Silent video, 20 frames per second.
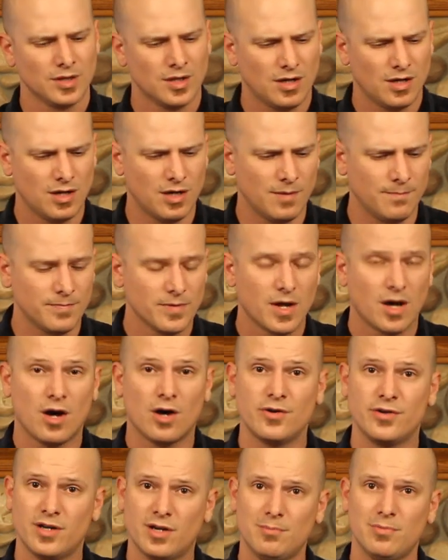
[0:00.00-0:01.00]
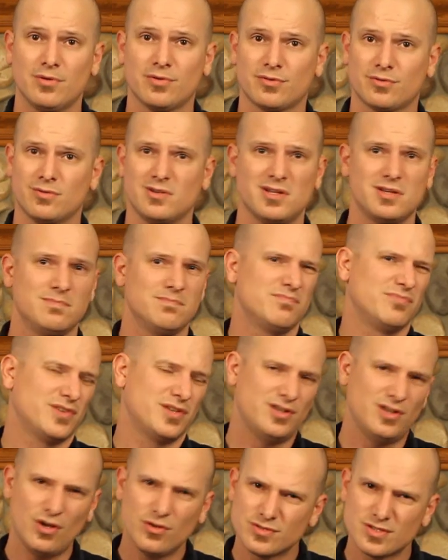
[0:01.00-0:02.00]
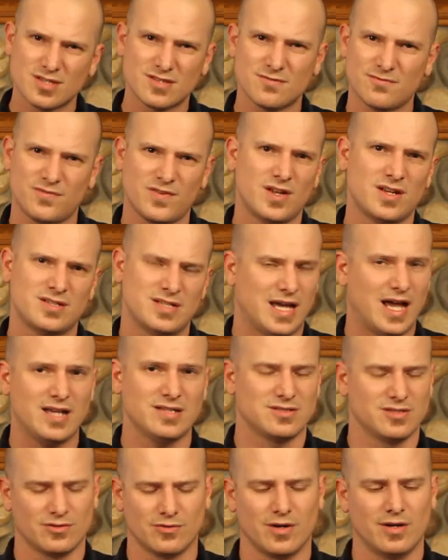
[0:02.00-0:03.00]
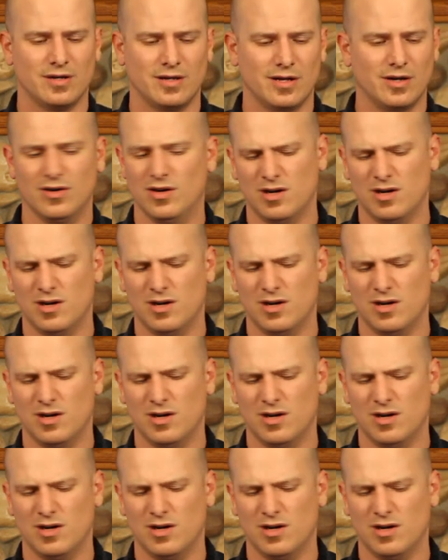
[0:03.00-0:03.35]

Um, on number three, the nose isn't fantastic right now.